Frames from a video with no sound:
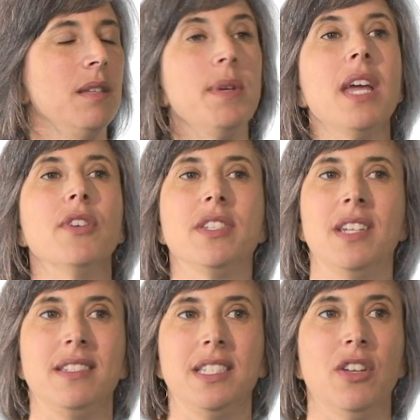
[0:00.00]
the behavior
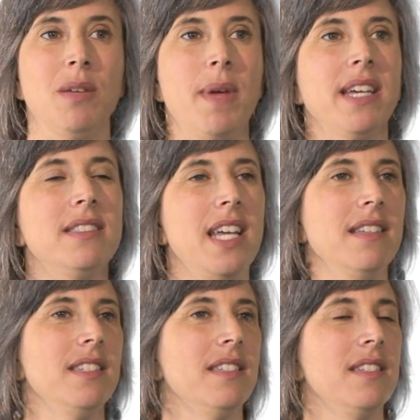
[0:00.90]
doesn't necessarily make
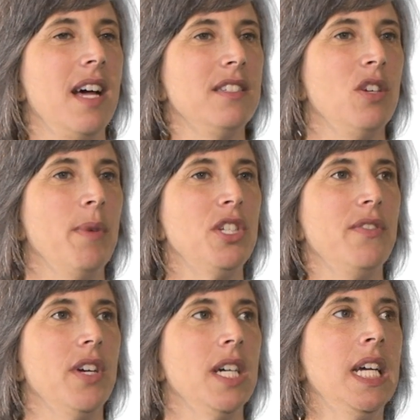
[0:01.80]
sense. It's not so much
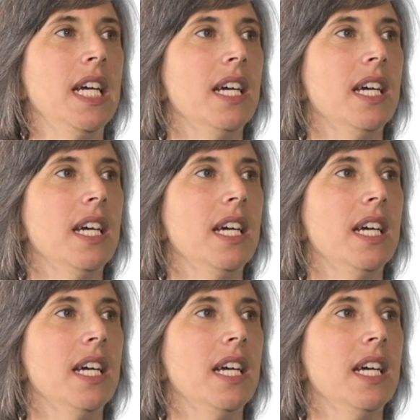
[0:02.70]
of a